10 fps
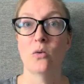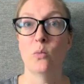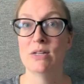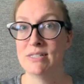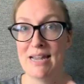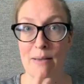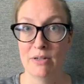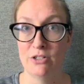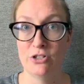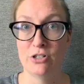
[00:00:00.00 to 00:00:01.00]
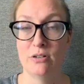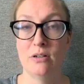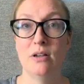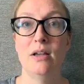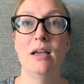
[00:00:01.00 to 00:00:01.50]
was damaged.
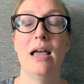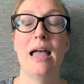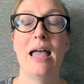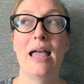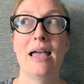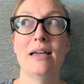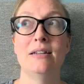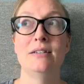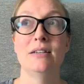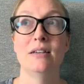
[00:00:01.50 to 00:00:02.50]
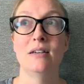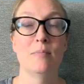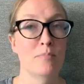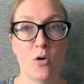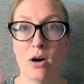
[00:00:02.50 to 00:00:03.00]
And
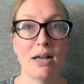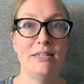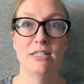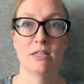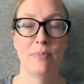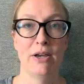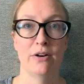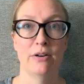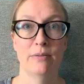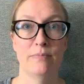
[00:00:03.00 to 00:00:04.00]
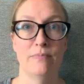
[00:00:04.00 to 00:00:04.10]
Maura had disappeared.